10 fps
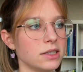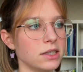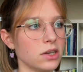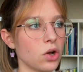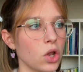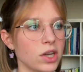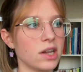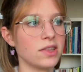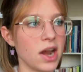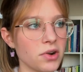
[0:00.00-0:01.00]
the
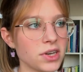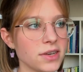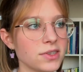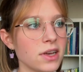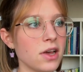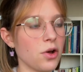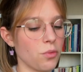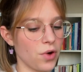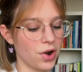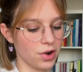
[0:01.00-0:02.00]
colonial narratives
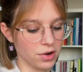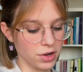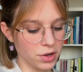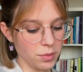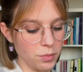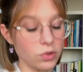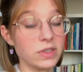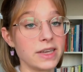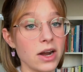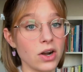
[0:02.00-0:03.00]
were
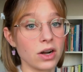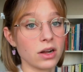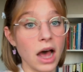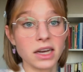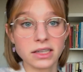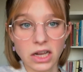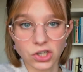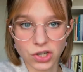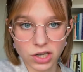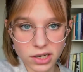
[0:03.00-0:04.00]
put there
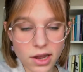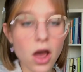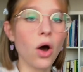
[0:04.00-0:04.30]
unintentionally,